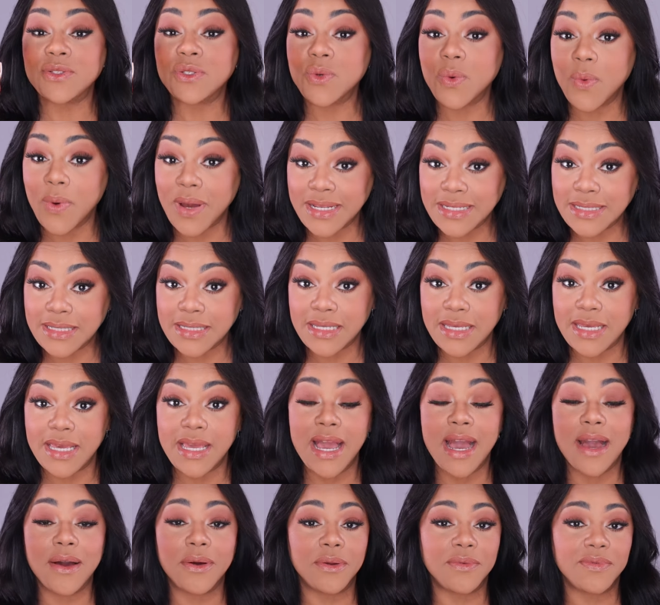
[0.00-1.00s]

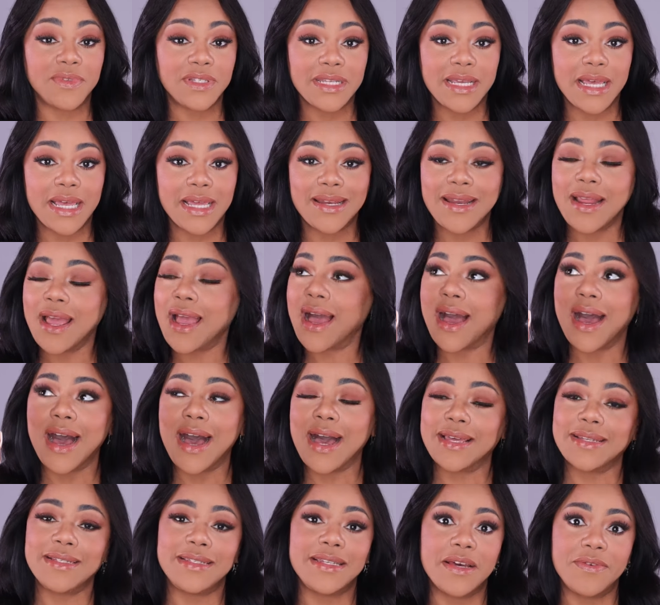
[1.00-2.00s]
20 out of 10,
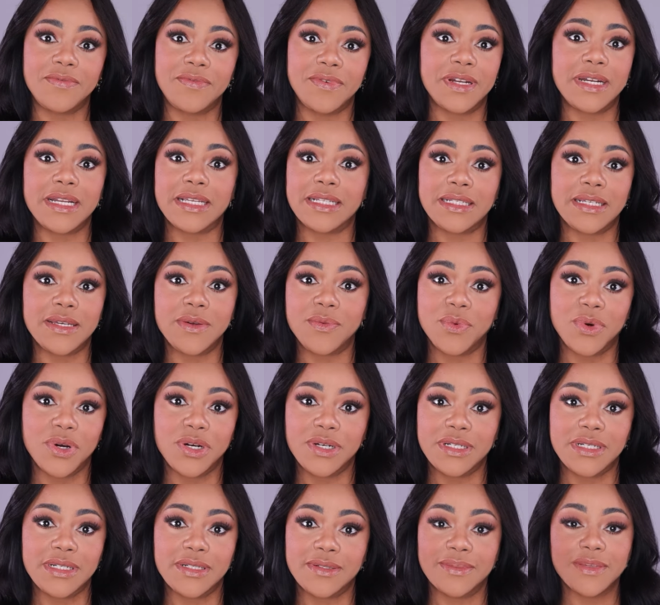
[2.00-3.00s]
I definitely
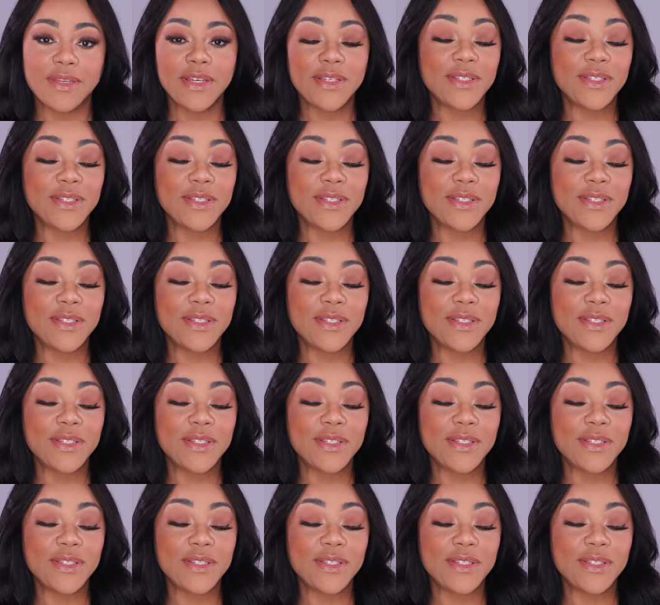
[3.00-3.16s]
would.